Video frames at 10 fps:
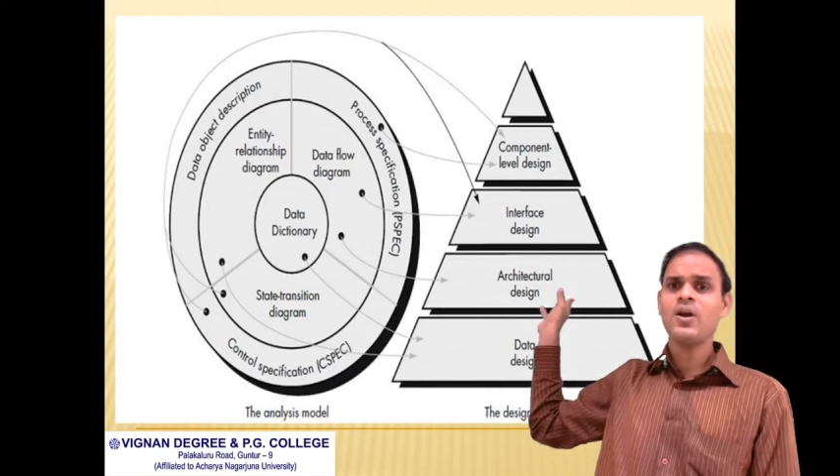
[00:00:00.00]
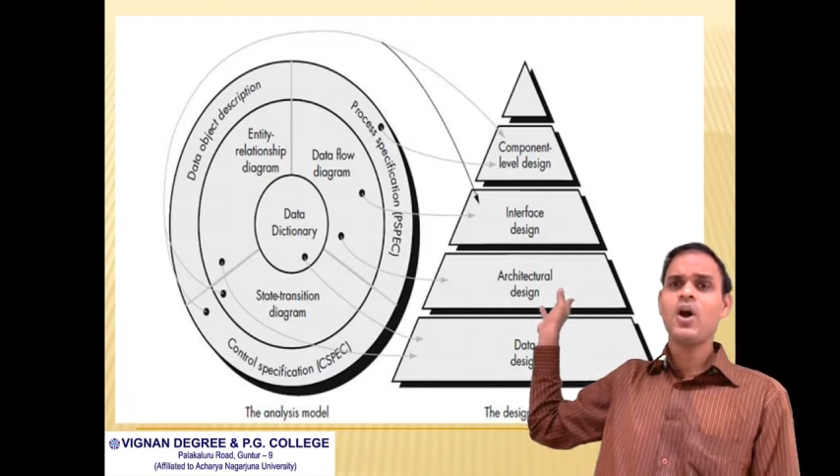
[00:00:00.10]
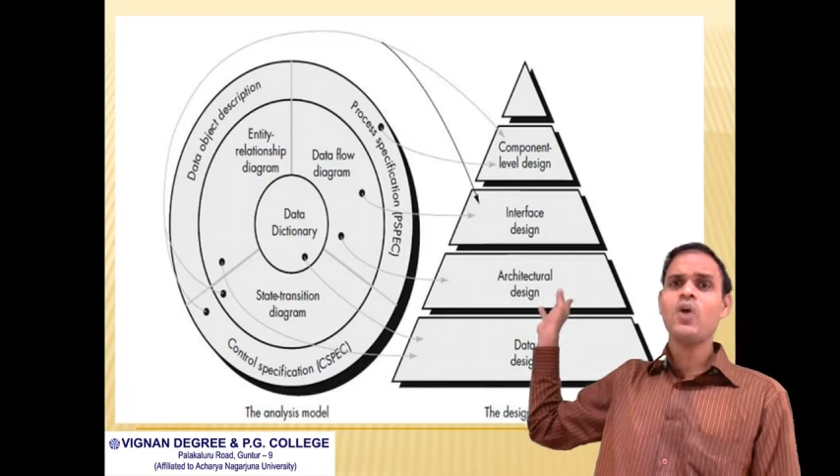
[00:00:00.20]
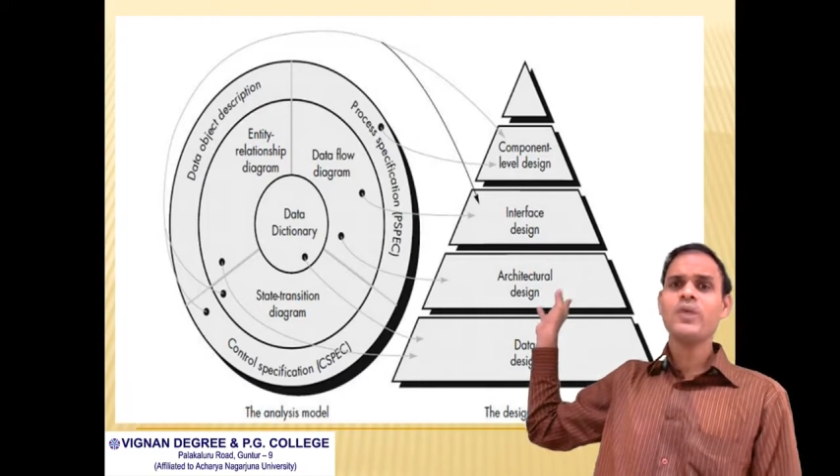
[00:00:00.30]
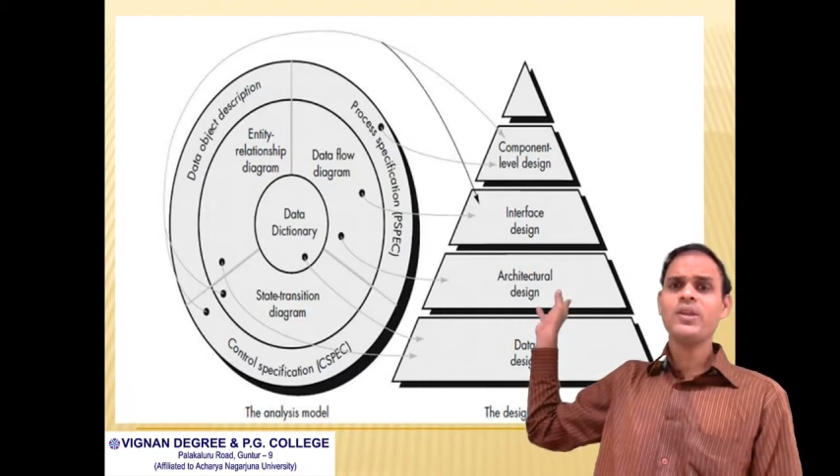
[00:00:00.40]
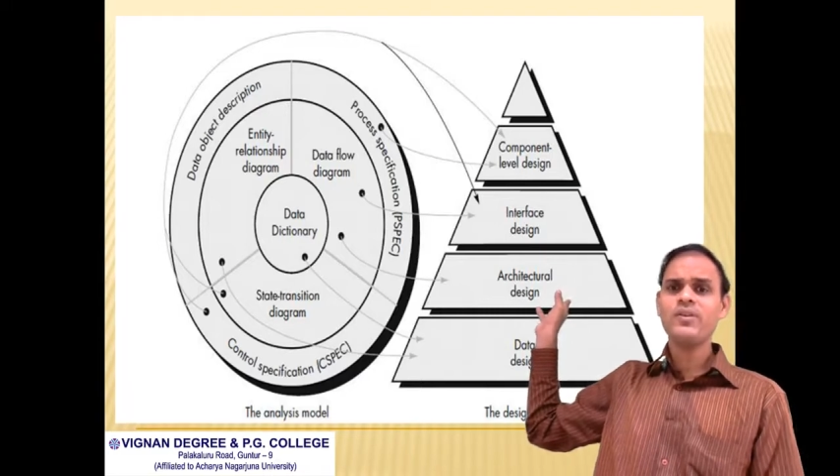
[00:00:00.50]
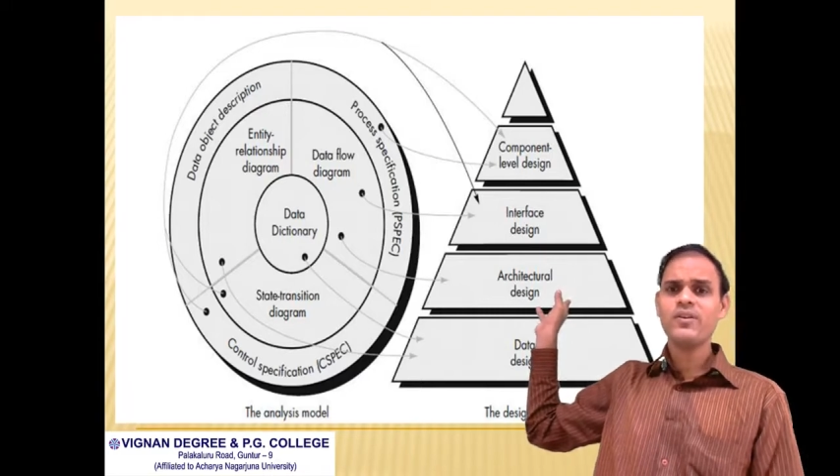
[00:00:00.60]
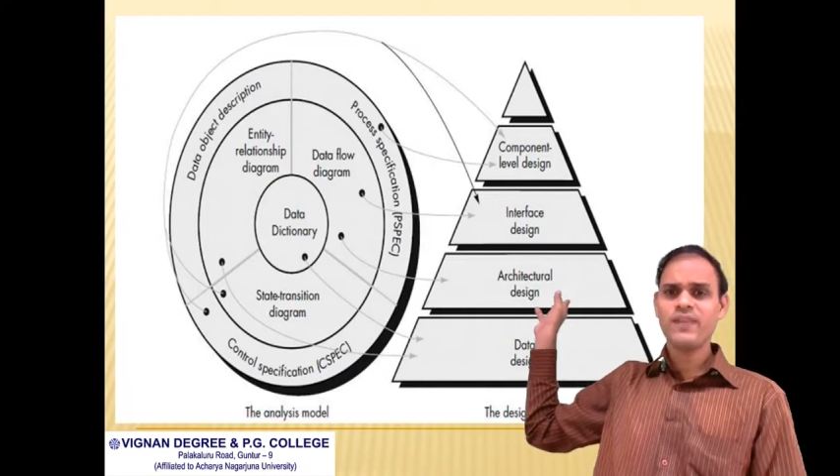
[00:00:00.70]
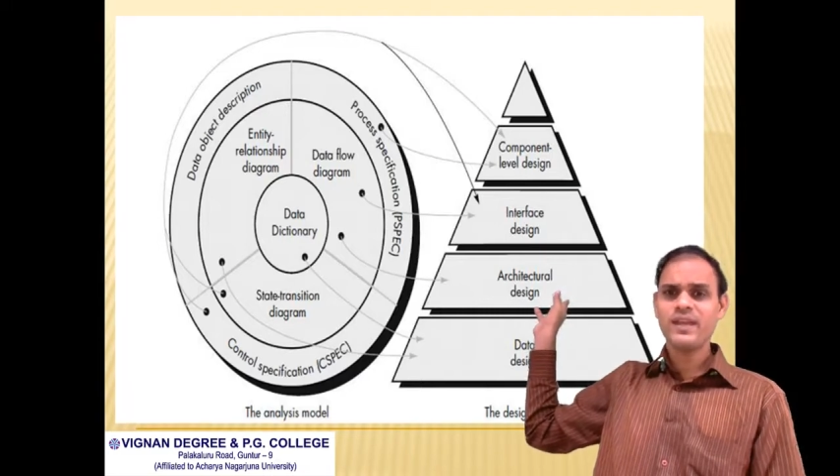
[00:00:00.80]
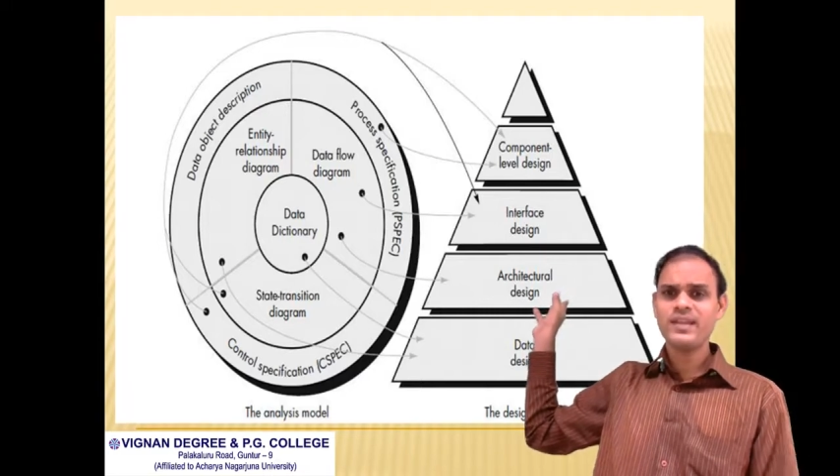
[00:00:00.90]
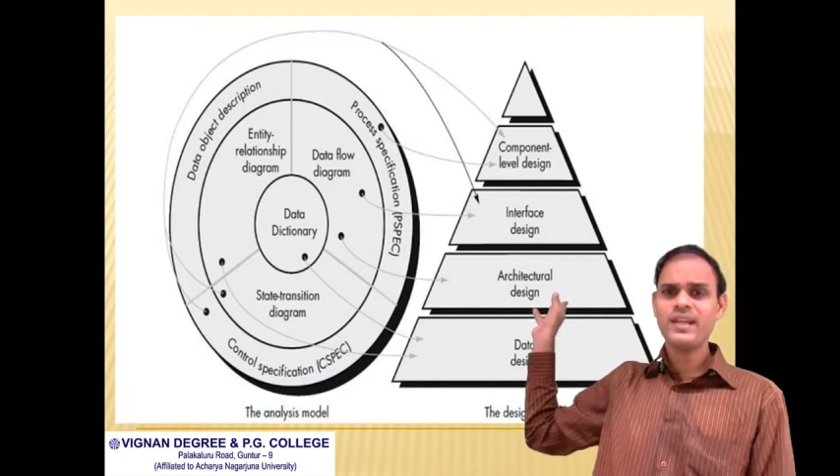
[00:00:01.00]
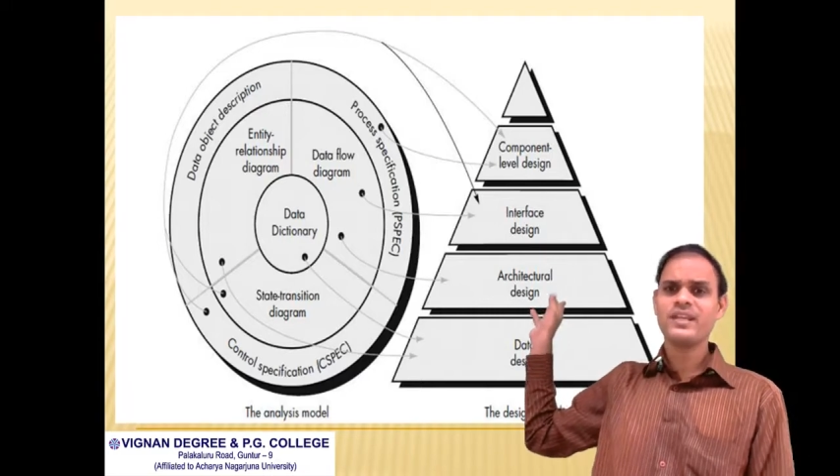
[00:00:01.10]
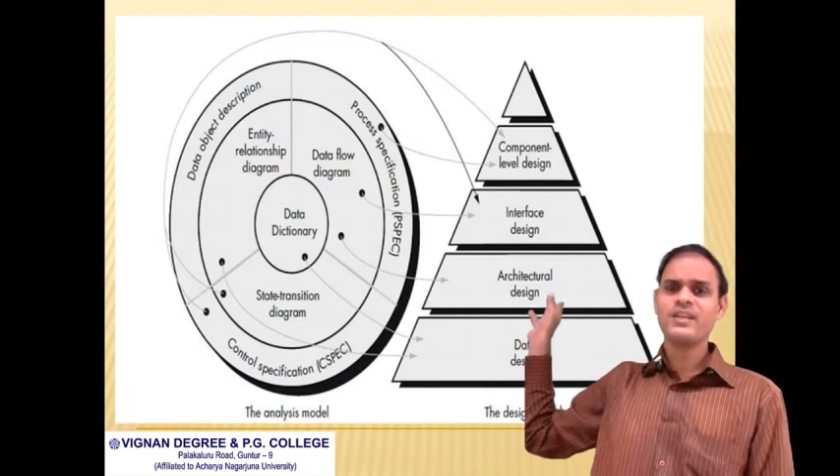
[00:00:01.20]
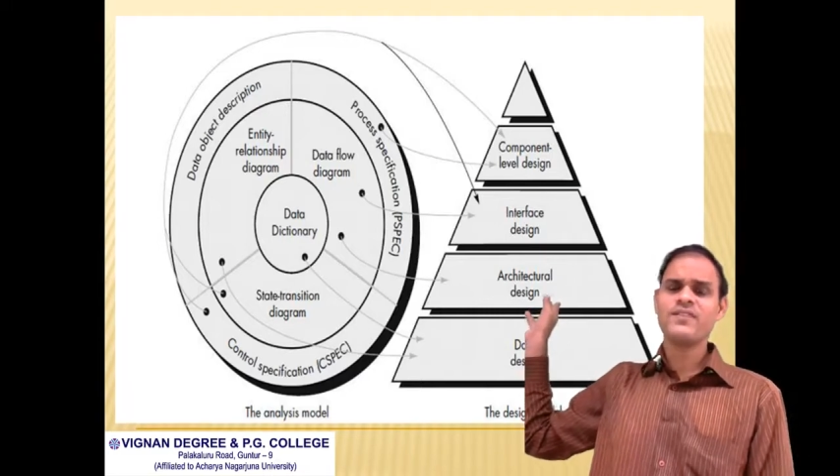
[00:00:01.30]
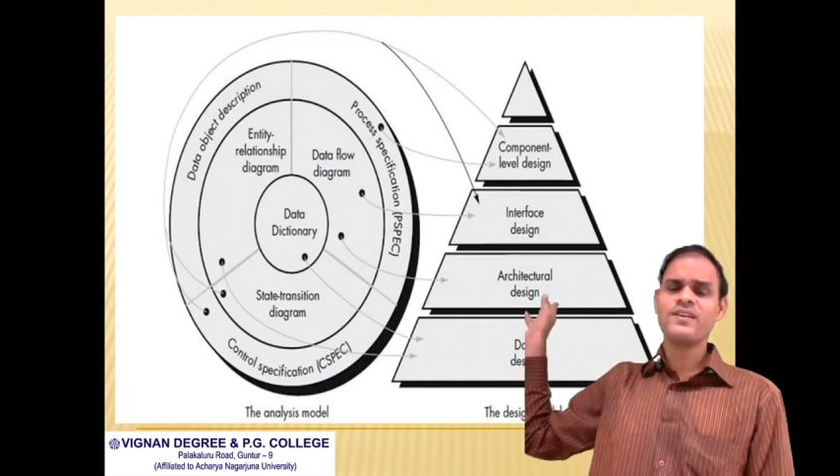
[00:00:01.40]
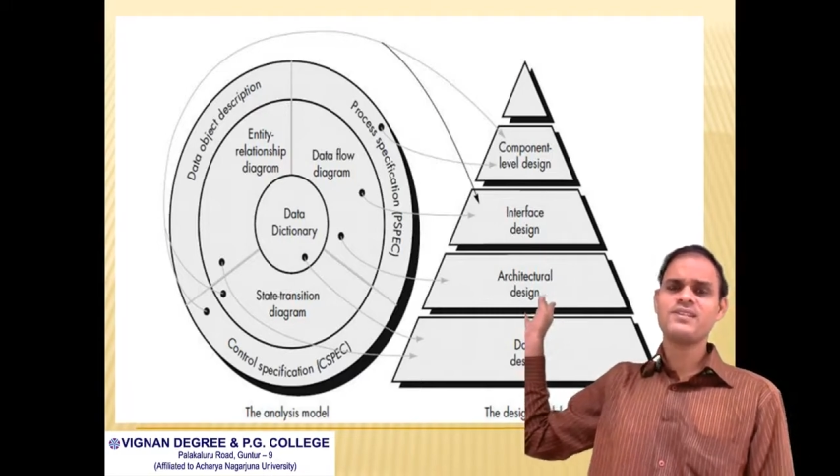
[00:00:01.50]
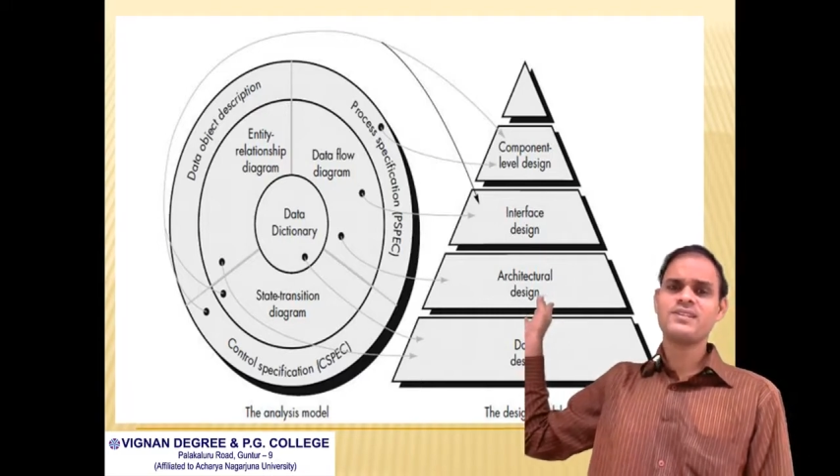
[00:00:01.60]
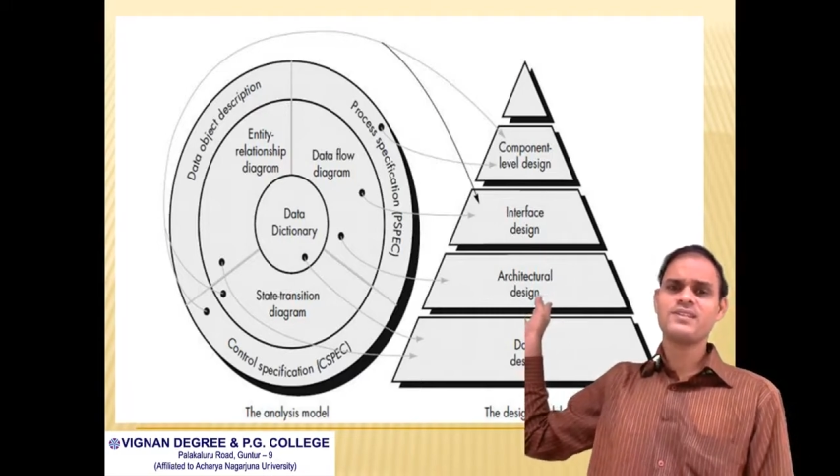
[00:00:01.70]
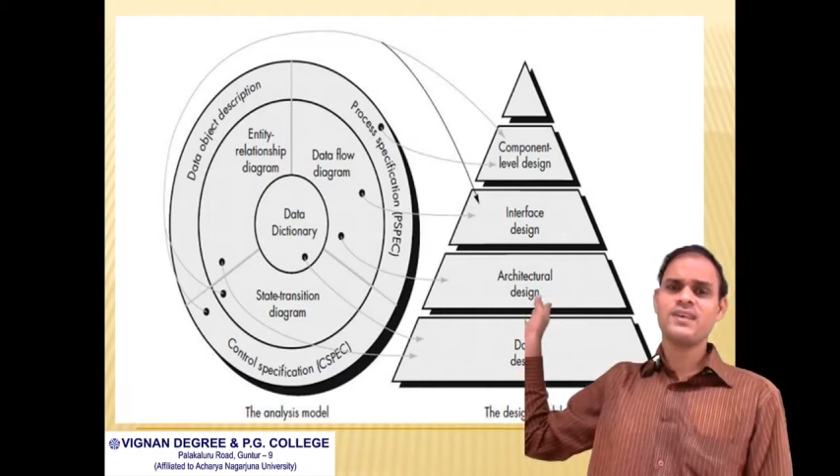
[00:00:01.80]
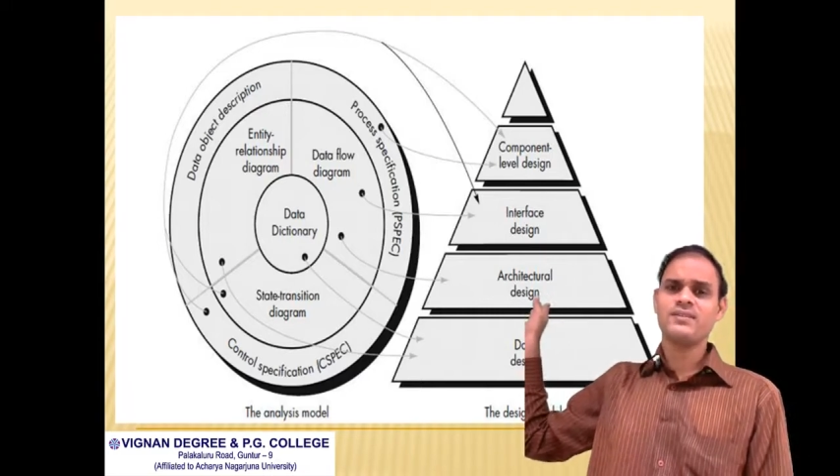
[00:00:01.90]
how can you define the interface
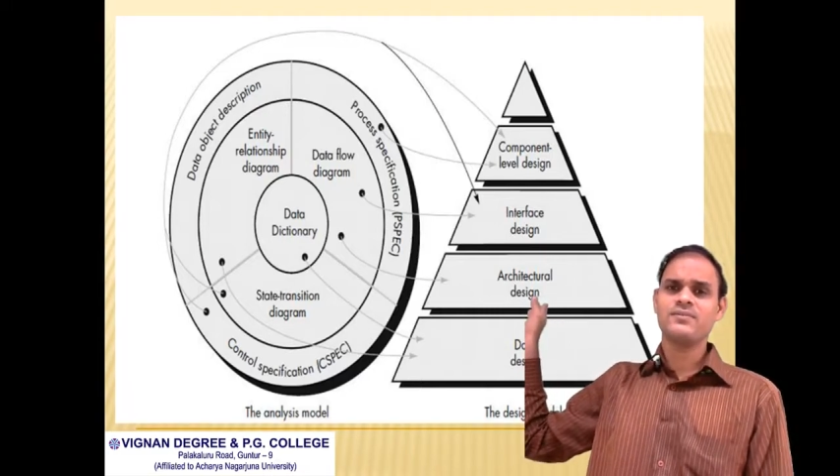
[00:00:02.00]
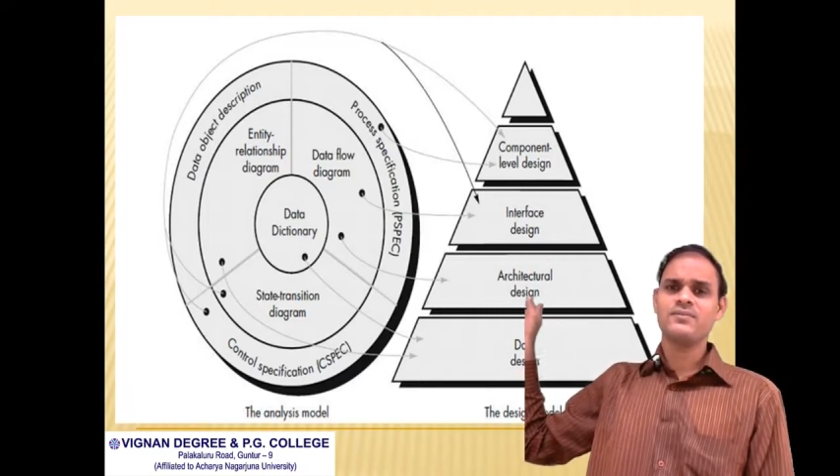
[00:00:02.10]
design?